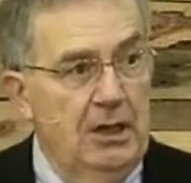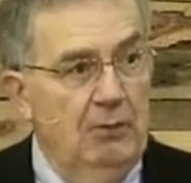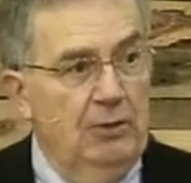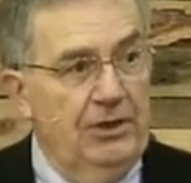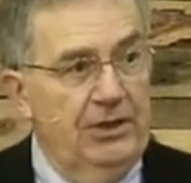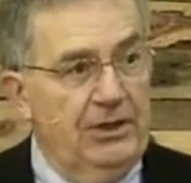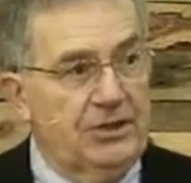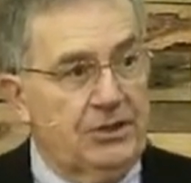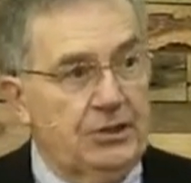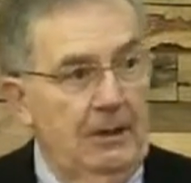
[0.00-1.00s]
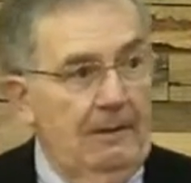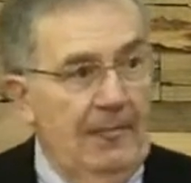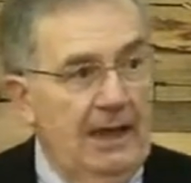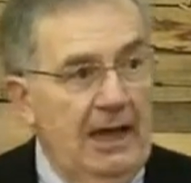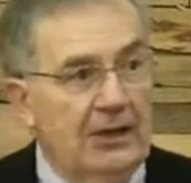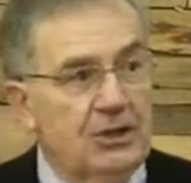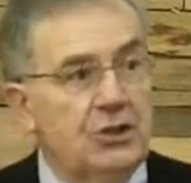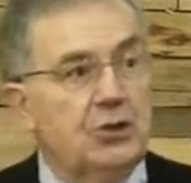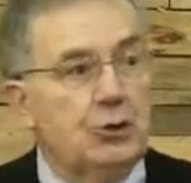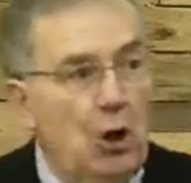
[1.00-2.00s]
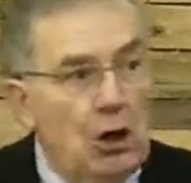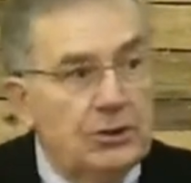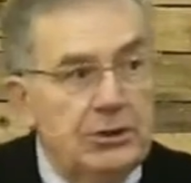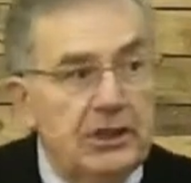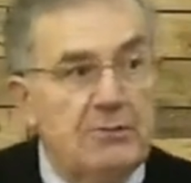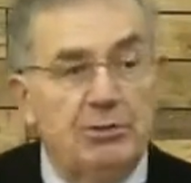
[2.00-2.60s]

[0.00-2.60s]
with this extraordinary